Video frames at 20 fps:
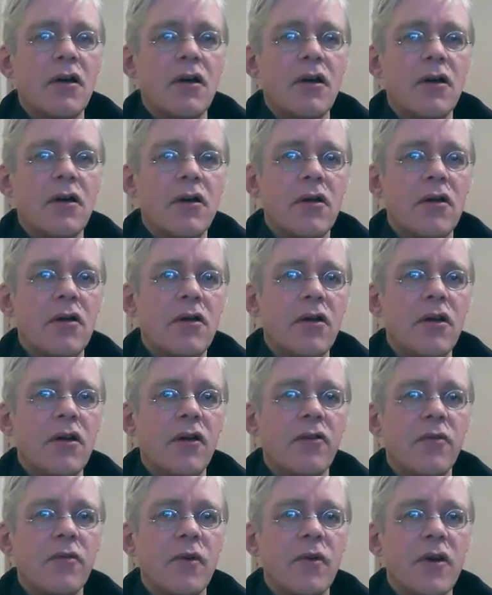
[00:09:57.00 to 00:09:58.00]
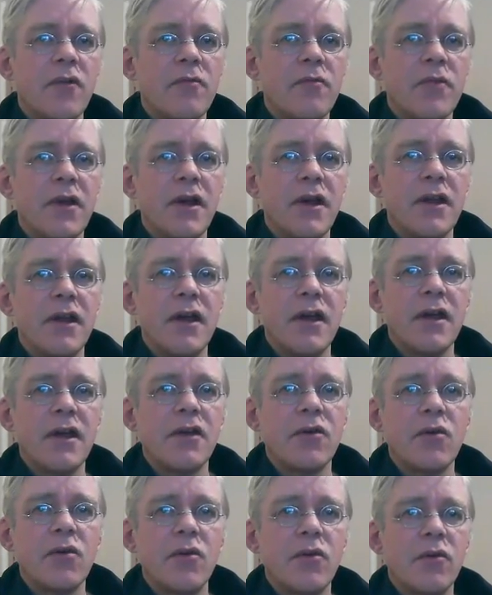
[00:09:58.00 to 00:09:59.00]
nice way of playing the A
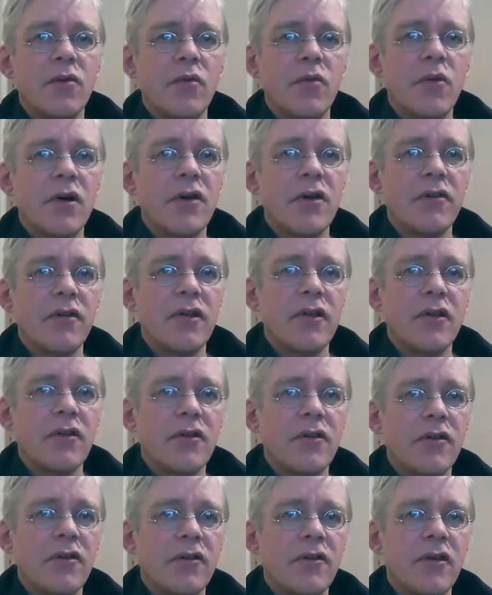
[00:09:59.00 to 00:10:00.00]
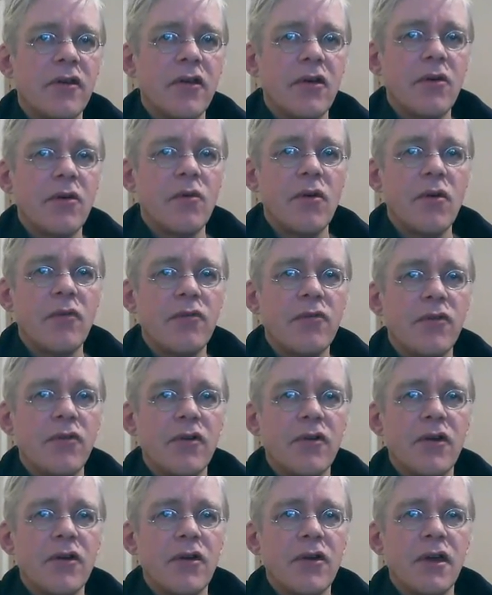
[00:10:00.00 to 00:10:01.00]
chord. Why is it nice? Well, for a
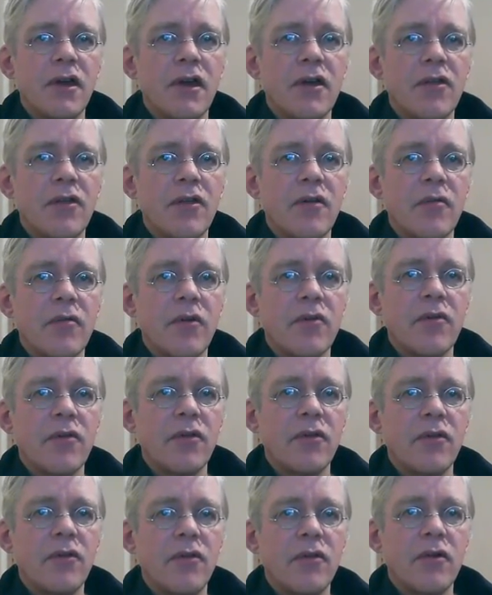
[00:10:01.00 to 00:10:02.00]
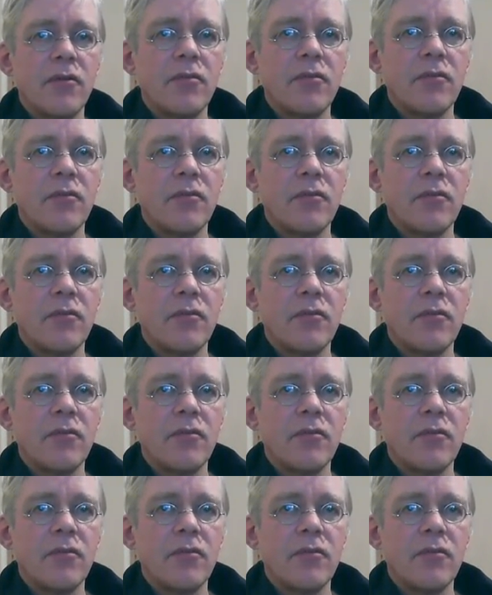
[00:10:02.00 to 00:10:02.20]
start, you can get your thumb over the top.